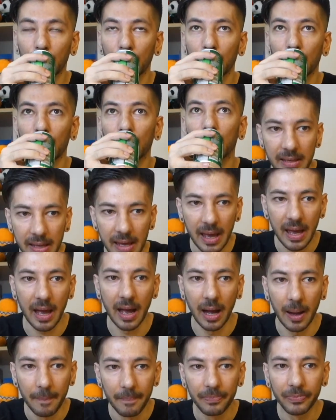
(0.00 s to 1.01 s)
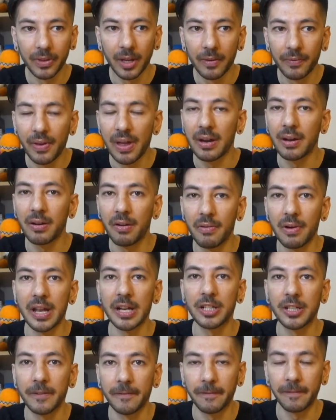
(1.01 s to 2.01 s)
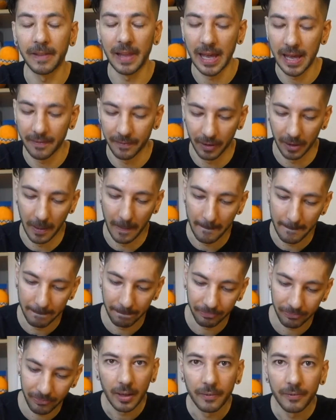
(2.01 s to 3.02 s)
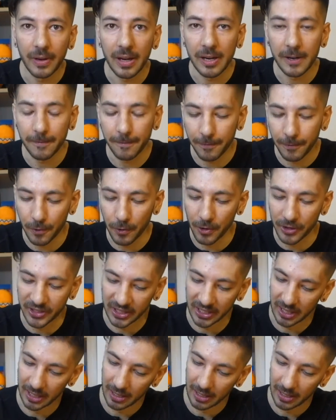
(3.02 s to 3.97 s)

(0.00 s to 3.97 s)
Yeah, very rich in flavor, very fruity.